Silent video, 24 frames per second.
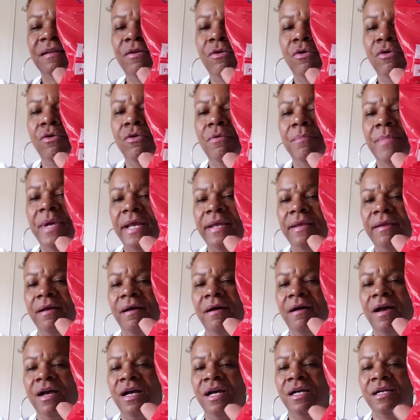Oh my
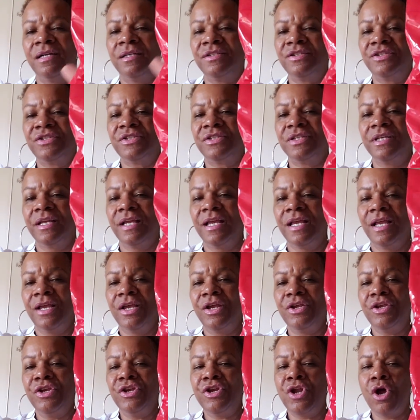gosh.
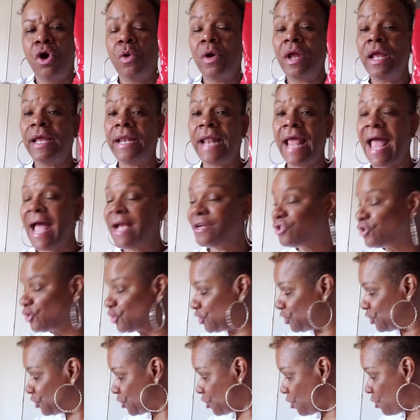You know, and
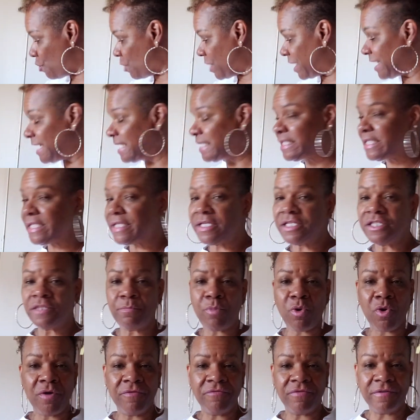actually, you know what? Isn't this
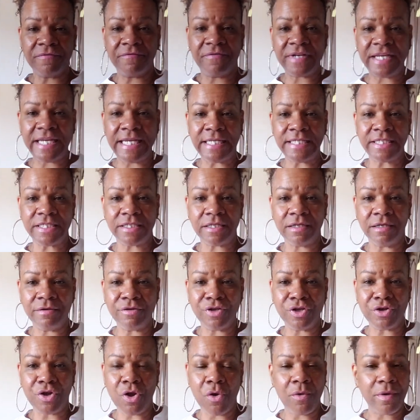perfect for Easter?
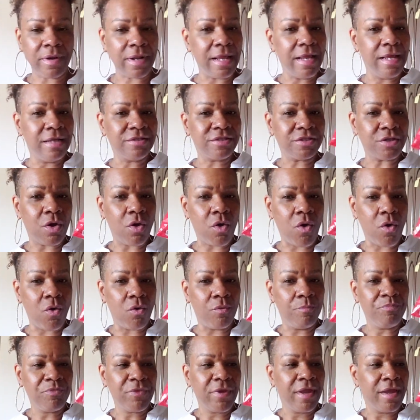You know what?
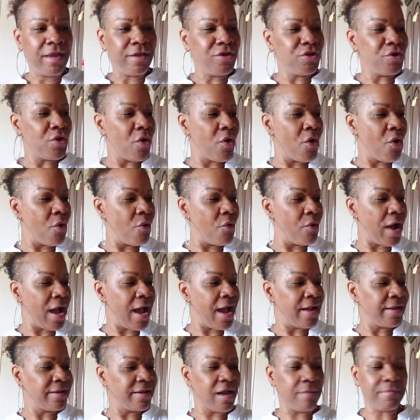So, you know,
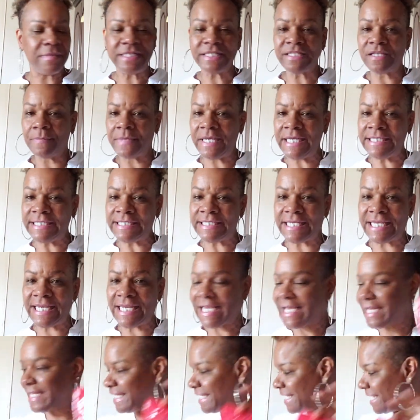I got me some Easter
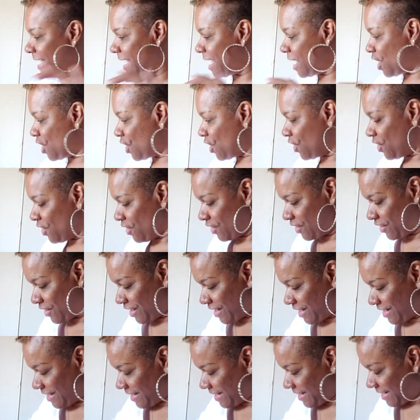candy here.
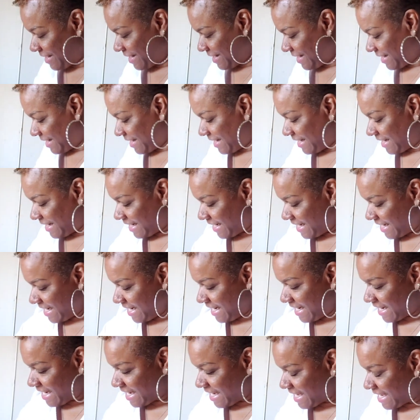
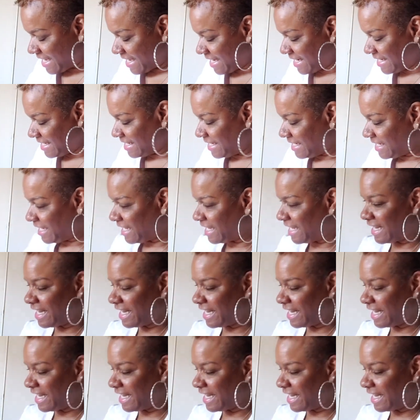And